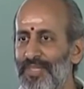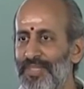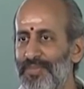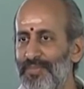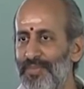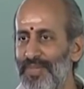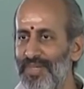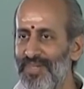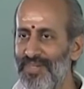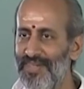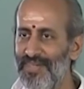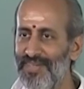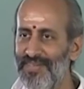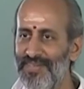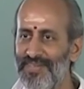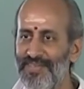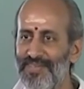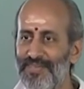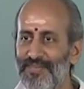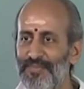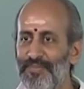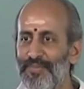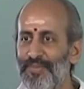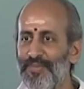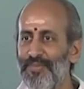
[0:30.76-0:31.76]
mathematics
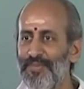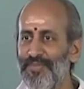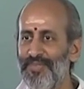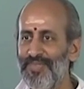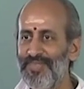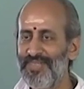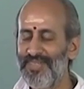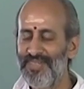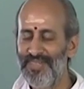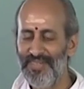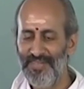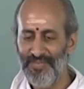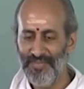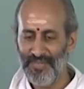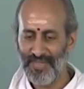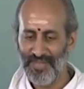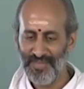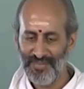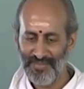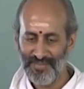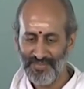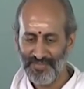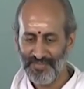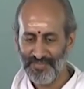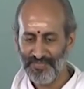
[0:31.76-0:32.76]
with Professor
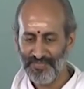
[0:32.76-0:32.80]
Srinivas.